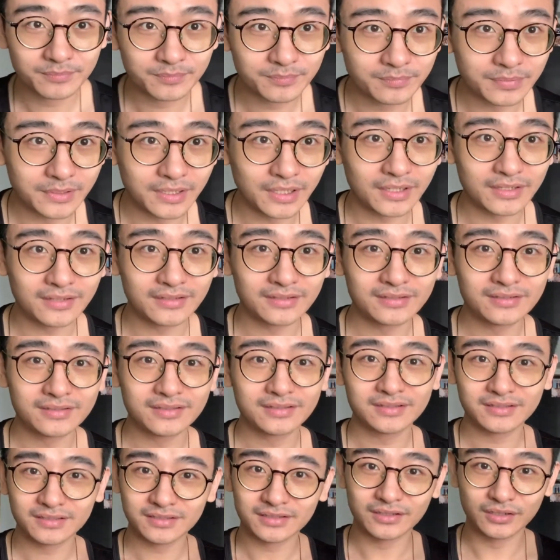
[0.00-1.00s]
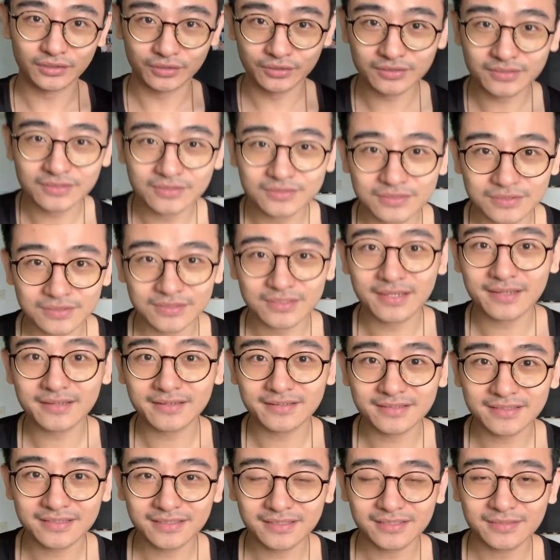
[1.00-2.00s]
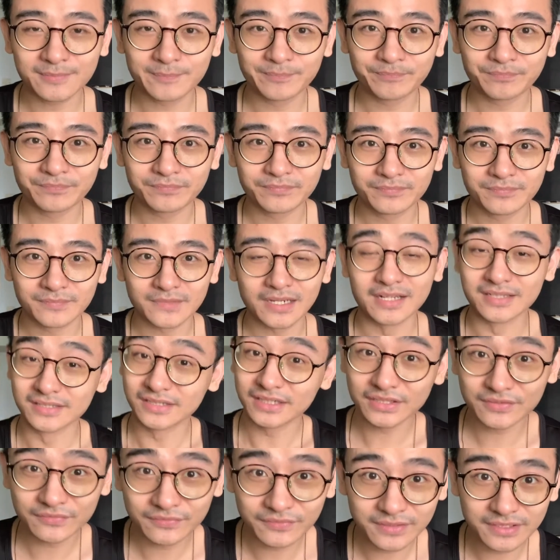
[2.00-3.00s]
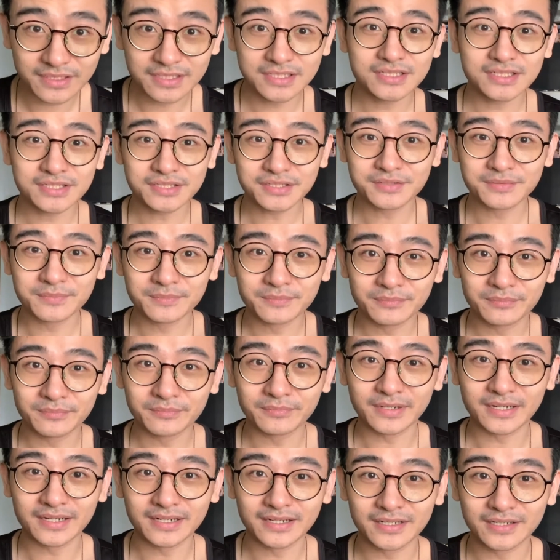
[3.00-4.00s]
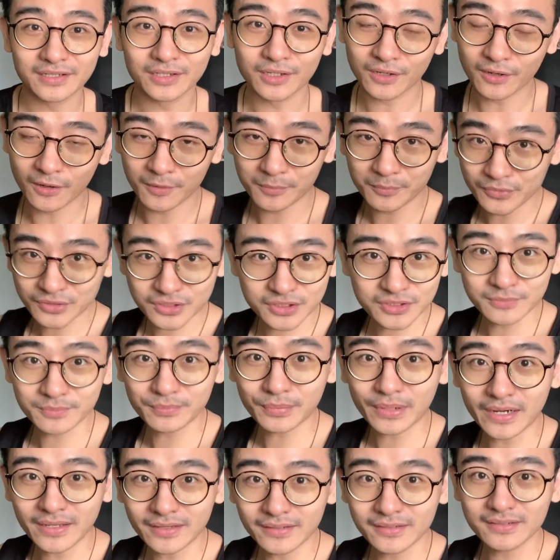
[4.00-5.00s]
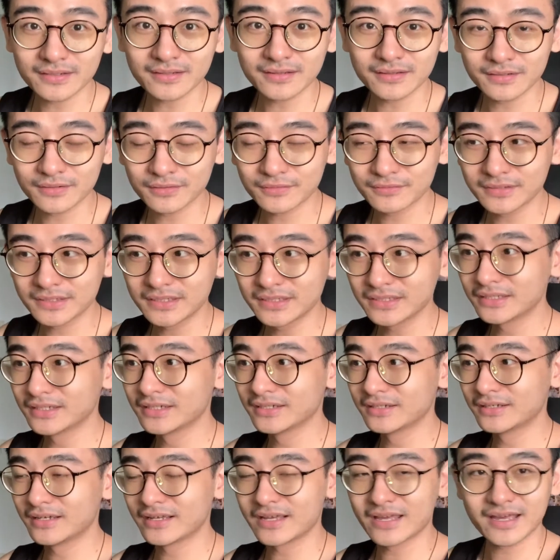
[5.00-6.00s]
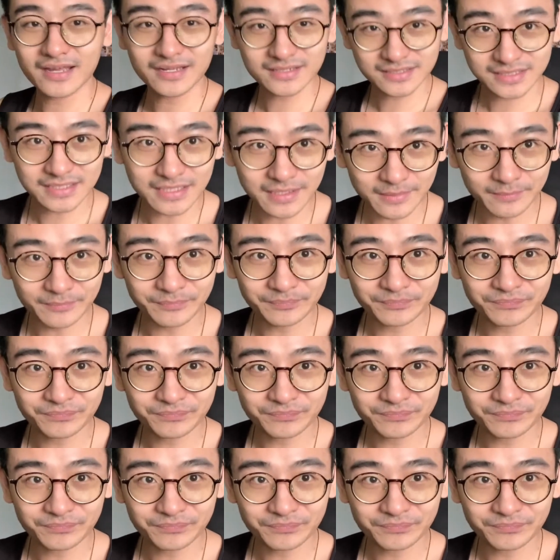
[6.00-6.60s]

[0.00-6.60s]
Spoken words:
But the good news today is, I just finished my commercial pilot theory exam.